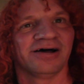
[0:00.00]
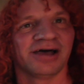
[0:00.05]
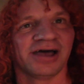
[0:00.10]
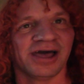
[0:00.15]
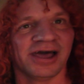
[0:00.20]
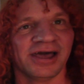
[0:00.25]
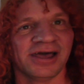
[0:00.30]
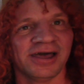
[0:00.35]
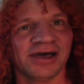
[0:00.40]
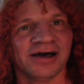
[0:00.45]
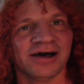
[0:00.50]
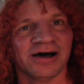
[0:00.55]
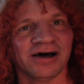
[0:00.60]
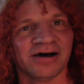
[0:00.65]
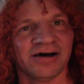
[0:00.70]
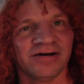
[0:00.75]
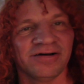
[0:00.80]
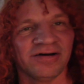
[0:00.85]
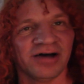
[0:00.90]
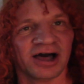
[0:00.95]
a
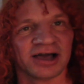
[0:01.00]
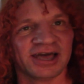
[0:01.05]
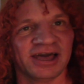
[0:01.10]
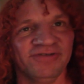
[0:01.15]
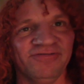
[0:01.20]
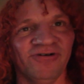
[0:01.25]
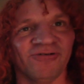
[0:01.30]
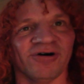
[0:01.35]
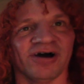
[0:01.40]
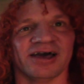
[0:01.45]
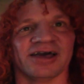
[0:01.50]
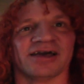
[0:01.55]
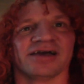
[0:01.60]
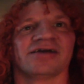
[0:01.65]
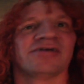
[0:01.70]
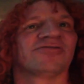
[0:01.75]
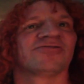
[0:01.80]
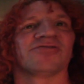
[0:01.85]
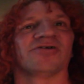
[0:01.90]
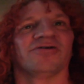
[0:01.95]
uh, a giveaway.
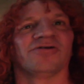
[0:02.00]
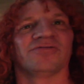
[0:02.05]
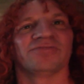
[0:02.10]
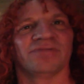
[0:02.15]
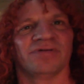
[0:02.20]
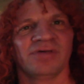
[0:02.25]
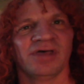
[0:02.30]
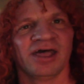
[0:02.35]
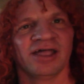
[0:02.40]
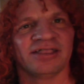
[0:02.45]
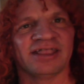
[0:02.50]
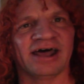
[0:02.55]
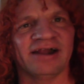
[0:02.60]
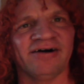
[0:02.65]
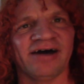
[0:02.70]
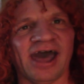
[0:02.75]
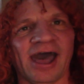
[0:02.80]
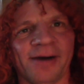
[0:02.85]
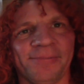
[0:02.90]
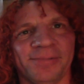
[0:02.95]
So that'll
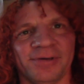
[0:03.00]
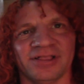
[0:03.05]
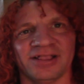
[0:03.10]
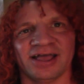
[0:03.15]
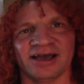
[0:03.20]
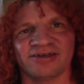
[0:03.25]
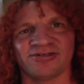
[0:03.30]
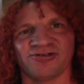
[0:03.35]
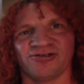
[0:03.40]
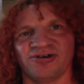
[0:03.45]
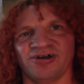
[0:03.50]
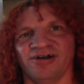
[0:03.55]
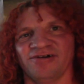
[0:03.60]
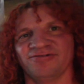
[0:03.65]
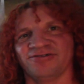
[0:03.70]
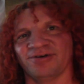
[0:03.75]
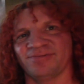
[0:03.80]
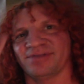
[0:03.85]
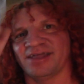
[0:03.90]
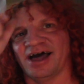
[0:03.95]
happen next year,
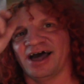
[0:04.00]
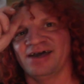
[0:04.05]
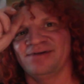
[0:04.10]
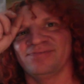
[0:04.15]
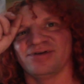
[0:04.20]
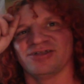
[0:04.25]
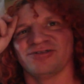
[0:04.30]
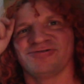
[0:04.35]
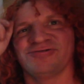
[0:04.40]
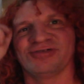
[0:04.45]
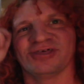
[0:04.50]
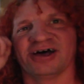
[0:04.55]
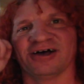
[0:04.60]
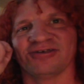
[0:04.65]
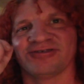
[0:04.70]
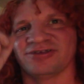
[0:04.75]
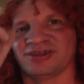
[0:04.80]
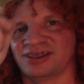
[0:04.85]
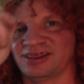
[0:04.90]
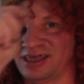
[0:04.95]
sometime in
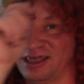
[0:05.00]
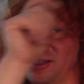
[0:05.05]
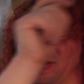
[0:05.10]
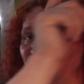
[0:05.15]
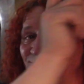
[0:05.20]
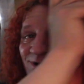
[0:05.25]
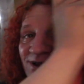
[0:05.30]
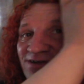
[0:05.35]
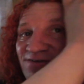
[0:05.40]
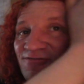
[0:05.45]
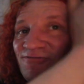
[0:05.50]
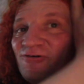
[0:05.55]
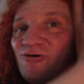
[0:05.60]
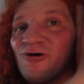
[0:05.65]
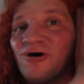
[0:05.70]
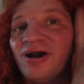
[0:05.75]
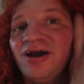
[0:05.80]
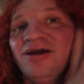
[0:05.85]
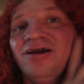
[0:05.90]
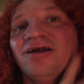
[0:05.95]

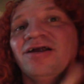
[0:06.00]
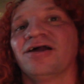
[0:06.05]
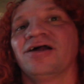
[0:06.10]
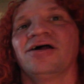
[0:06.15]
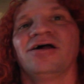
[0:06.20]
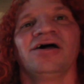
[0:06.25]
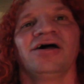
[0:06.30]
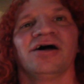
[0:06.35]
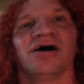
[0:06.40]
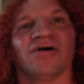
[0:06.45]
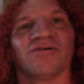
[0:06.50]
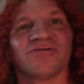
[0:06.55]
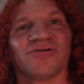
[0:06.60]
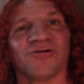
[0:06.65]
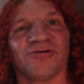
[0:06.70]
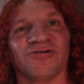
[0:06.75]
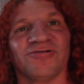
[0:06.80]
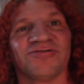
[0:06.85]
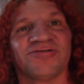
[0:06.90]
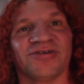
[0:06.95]
2024. Of
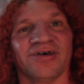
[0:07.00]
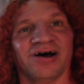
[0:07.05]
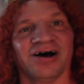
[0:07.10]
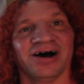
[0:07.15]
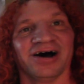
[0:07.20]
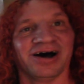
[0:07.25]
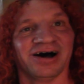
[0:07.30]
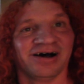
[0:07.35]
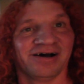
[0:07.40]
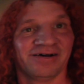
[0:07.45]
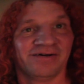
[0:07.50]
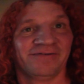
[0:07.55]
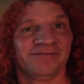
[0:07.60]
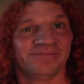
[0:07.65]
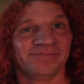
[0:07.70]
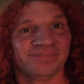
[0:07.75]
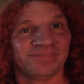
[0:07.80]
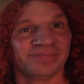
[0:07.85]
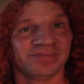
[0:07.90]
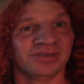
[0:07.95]
course,
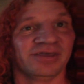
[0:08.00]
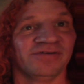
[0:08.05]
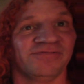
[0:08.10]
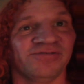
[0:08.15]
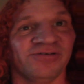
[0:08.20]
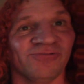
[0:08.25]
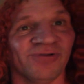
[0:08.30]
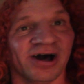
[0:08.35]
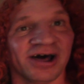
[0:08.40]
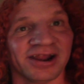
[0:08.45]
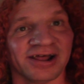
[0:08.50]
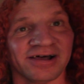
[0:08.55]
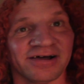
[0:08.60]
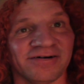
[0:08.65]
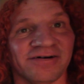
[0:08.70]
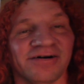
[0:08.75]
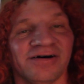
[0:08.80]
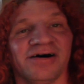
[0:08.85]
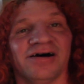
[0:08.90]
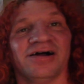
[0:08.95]
if you
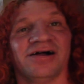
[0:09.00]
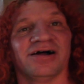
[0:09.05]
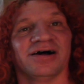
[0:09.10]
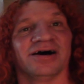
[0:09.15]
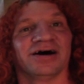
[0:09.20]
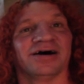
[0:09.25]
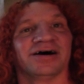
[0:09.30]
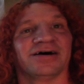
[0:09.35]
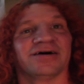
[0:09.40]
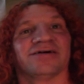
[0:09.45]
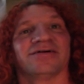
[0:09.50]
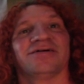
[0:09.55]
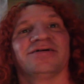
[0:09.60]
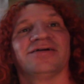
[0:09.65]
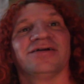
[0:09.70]
want to